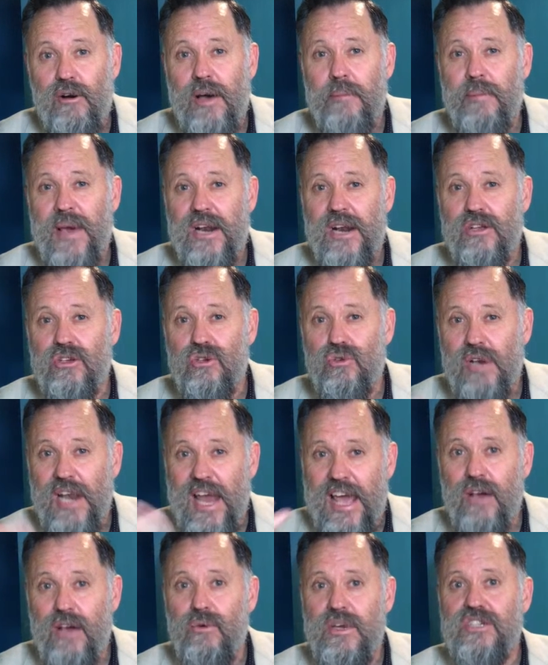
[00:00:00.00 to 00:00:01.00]
about a new
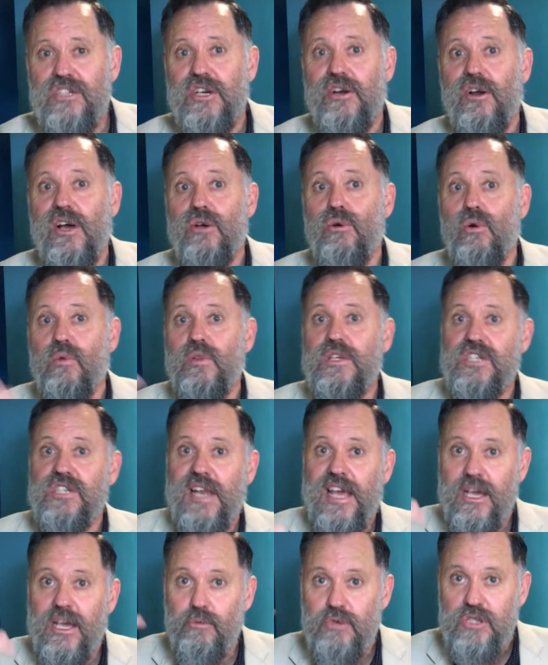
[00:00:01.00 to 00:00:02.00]
language, and I call this
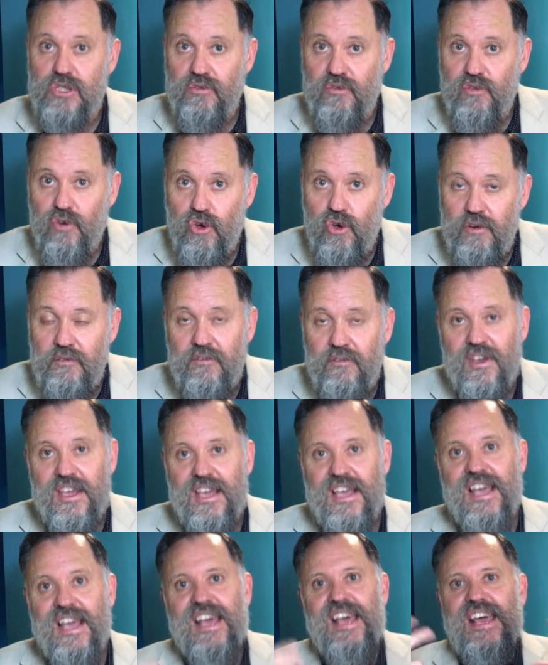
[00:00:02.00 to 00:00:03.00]
language VertV.